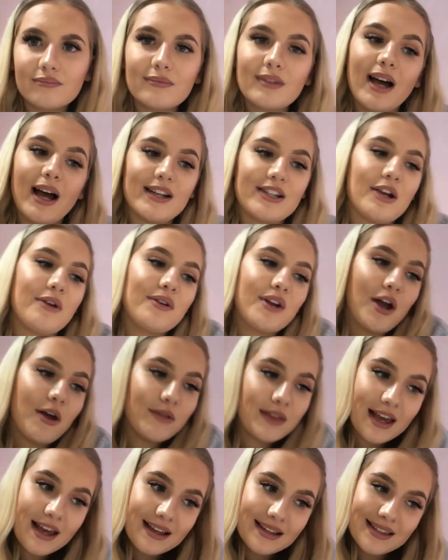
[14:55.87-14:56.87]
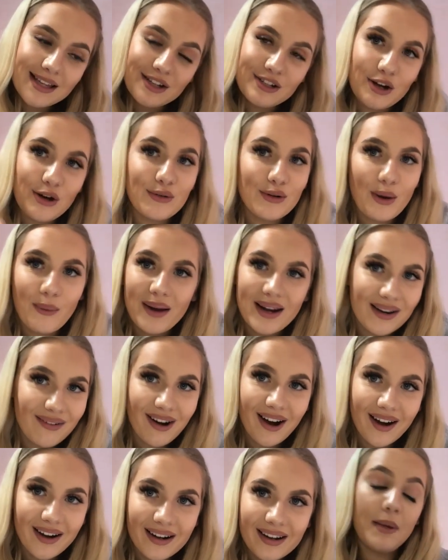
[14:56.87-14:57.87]
I don't know this, I don't know
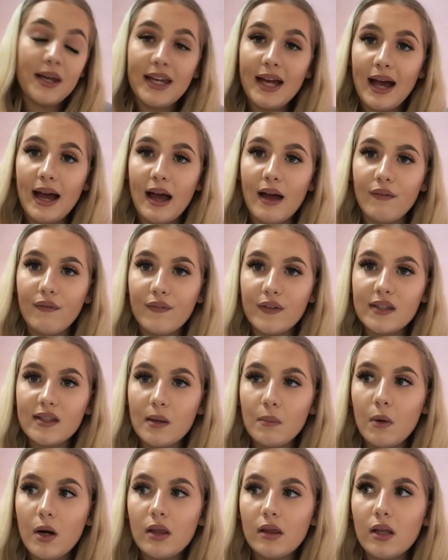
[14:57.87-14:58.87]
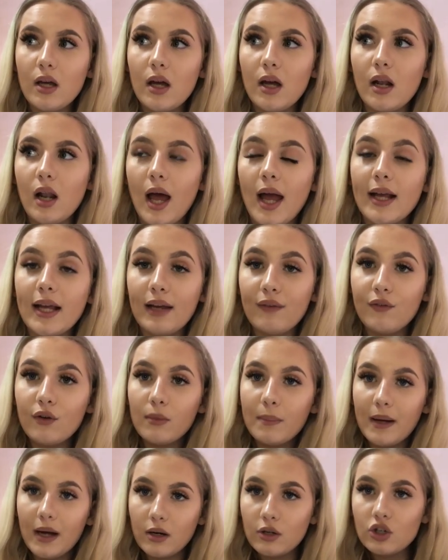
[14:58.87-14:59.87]
anyone. But yeah, for someone that, like, if you're
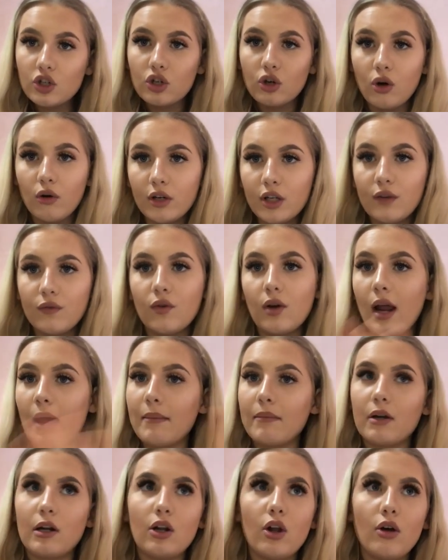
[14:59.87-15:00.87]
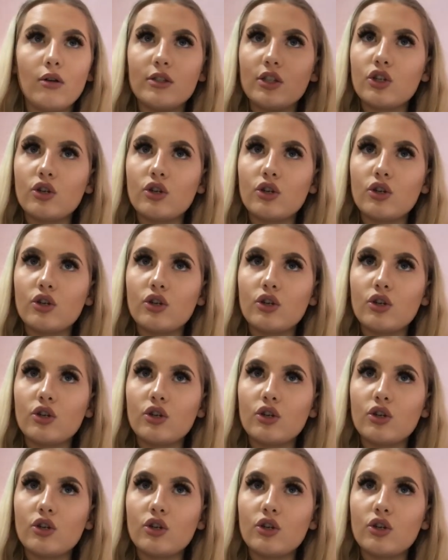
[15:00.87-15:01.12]
a bit unsure and you've got like loads of